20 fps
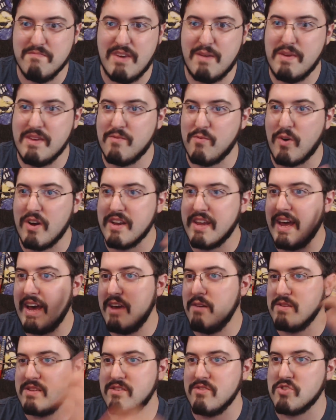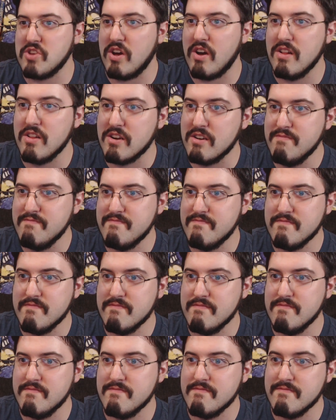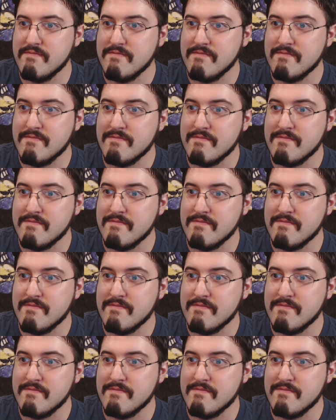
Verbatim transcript: Maybe one guy who's a little taller? I, I have feelings for you.